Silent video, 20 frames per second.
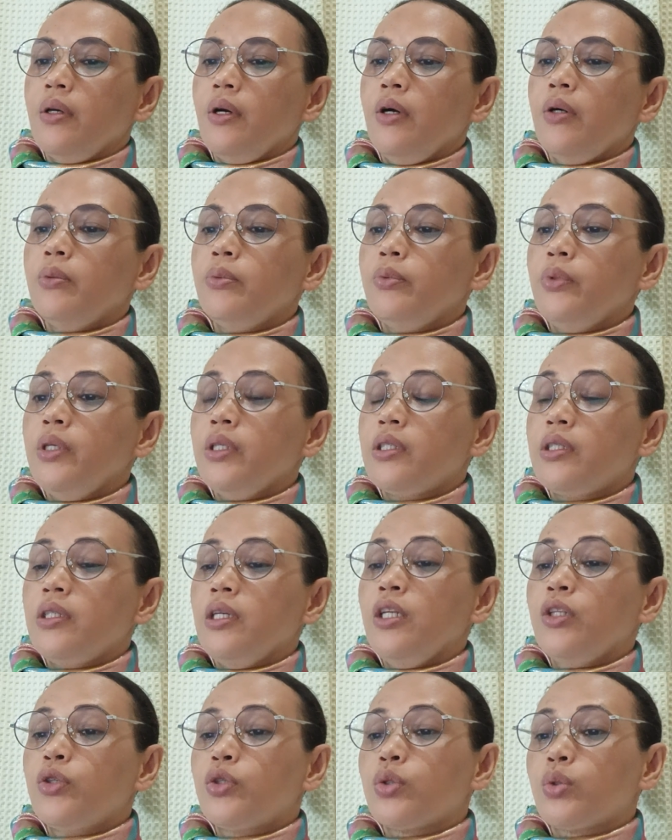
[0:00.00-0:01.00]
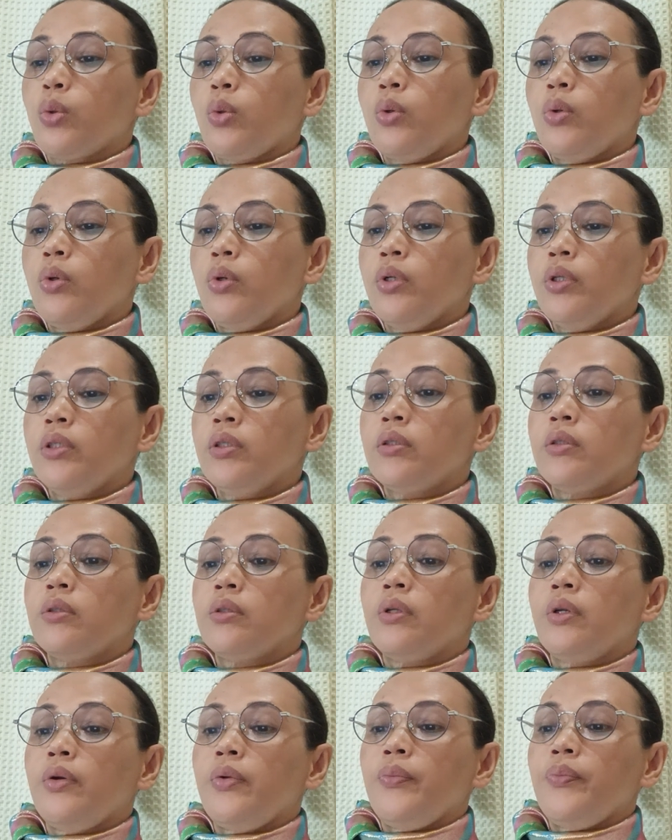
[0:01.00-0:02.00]
of which it stored
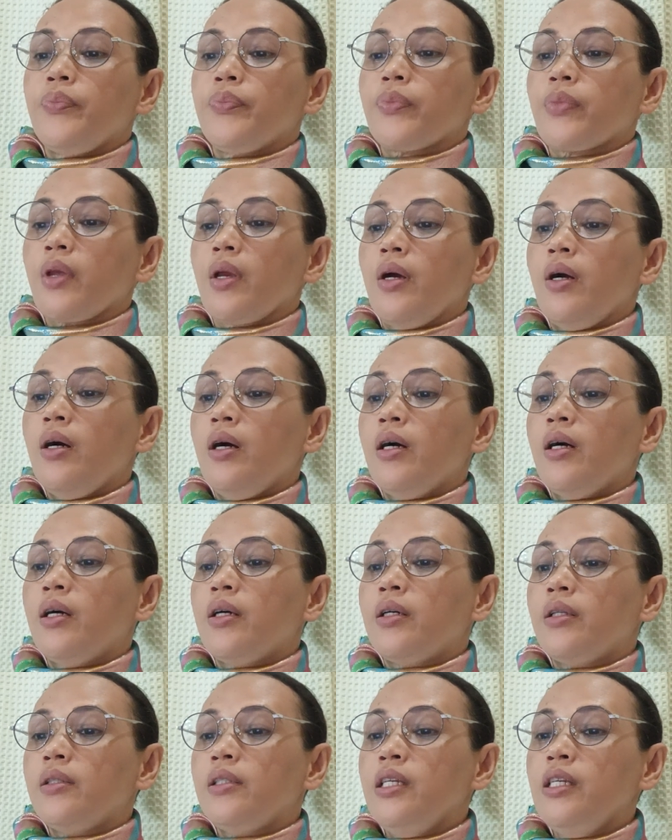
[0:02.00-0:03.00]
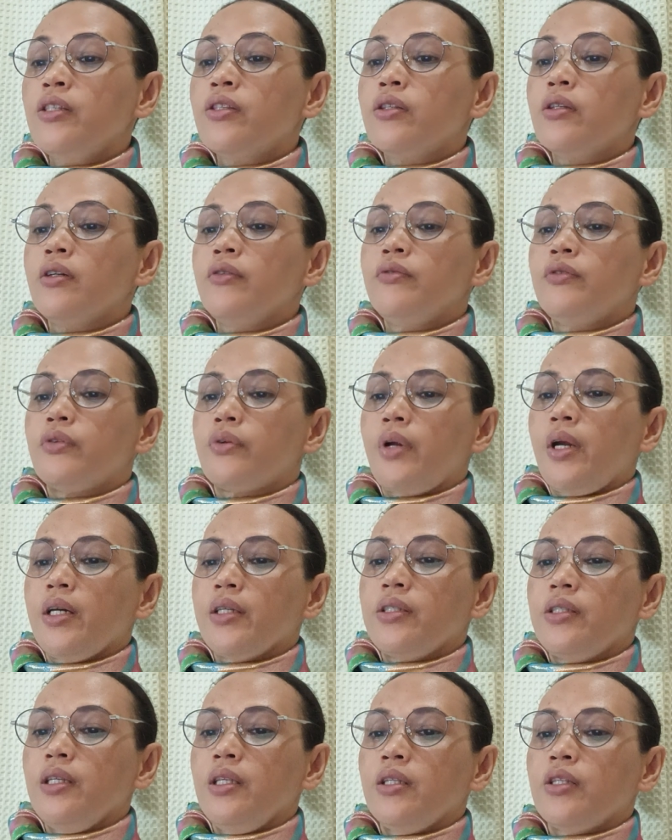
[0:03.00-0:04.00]
a list of
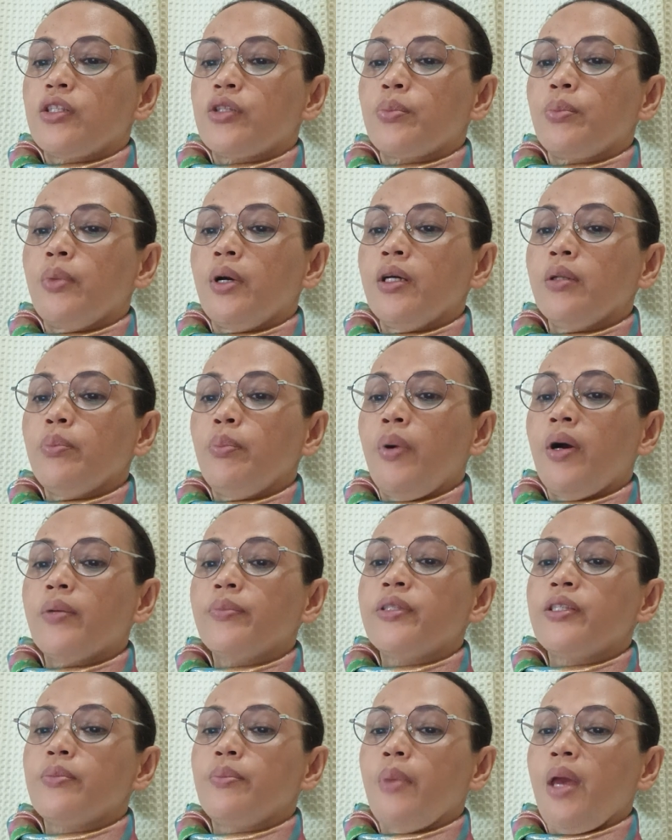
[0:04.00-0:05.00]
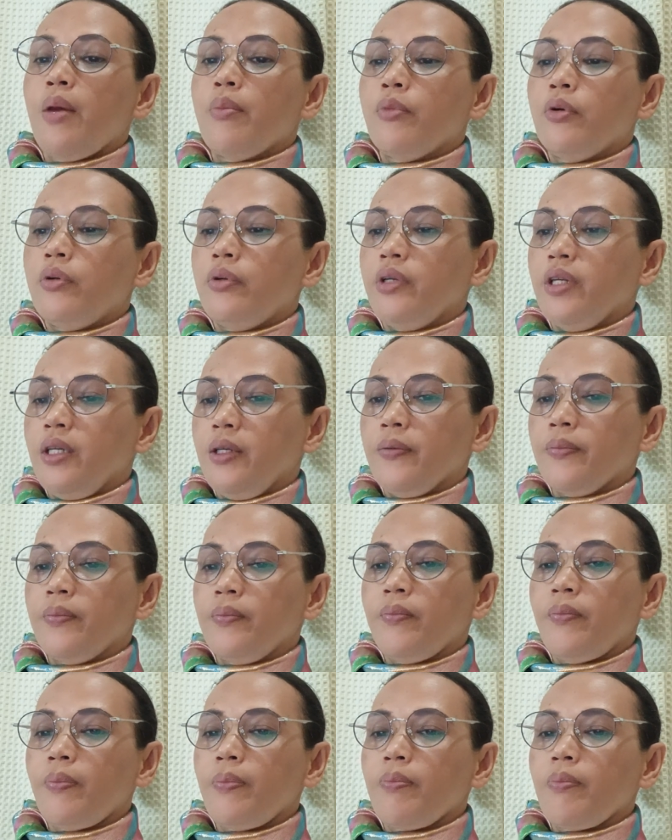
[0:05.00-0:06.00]
drugs in the smart pump's memory,
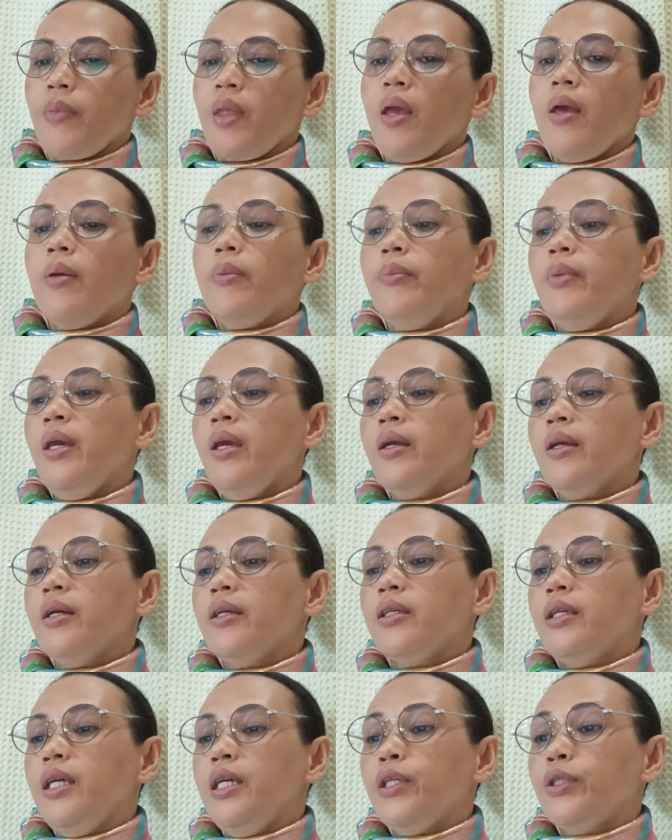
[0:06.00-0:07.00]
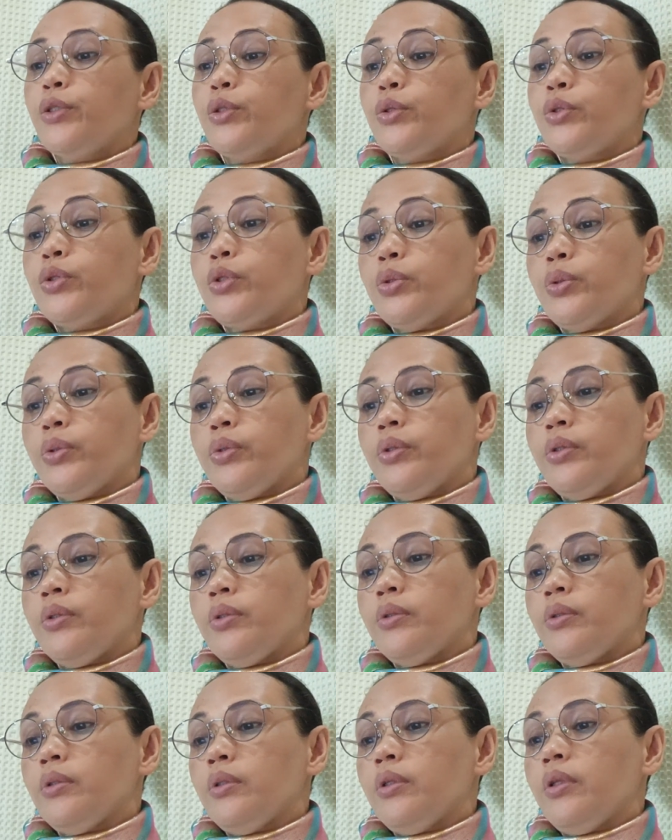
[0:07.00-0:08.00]
being a key to
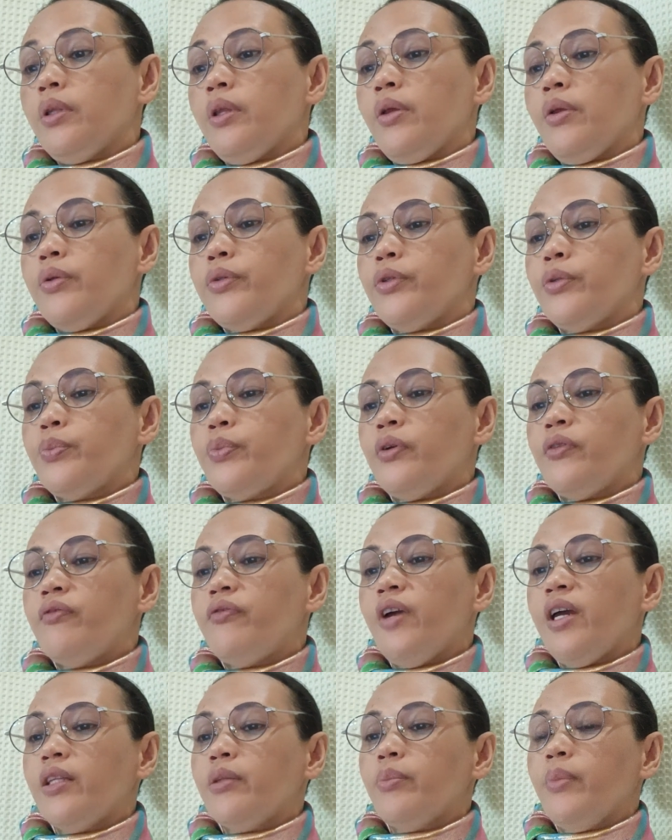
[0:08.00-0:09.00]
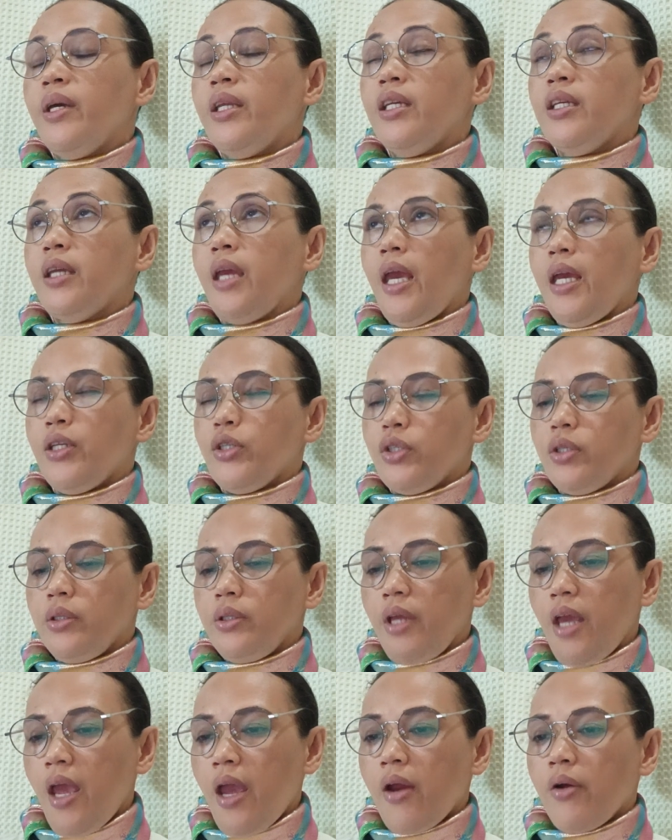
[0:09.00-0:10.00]
tool to prevent
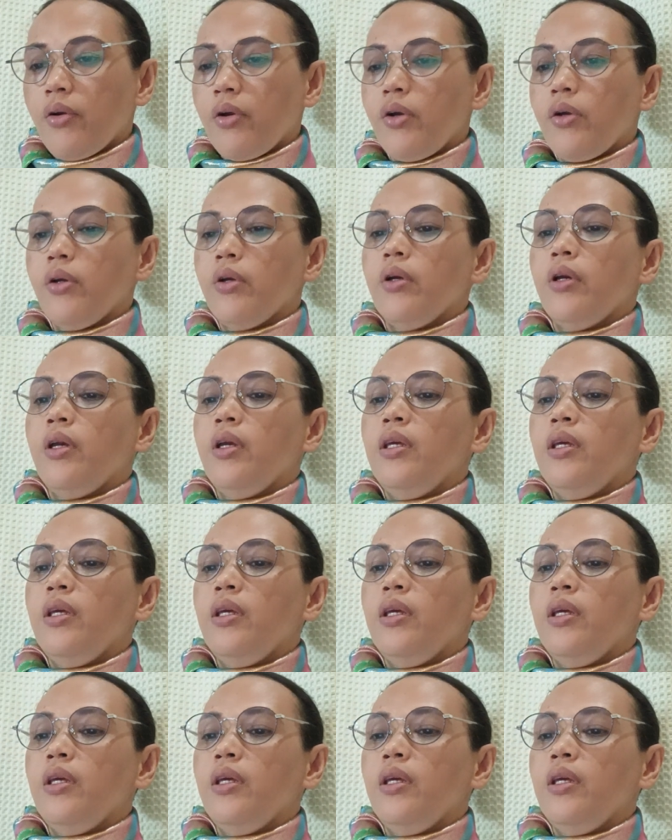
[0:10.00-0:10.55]
medication error.